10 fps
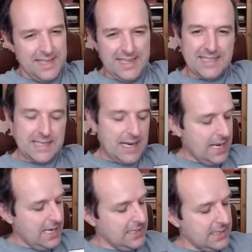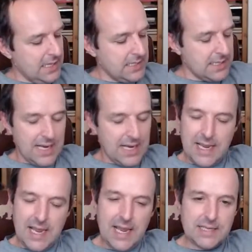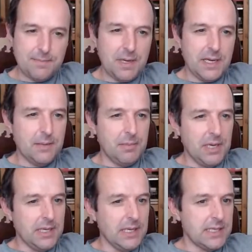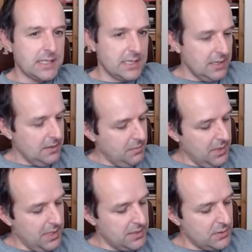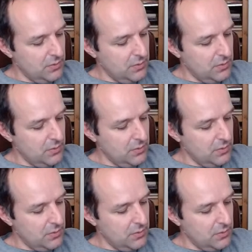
It has played a mini disc, but it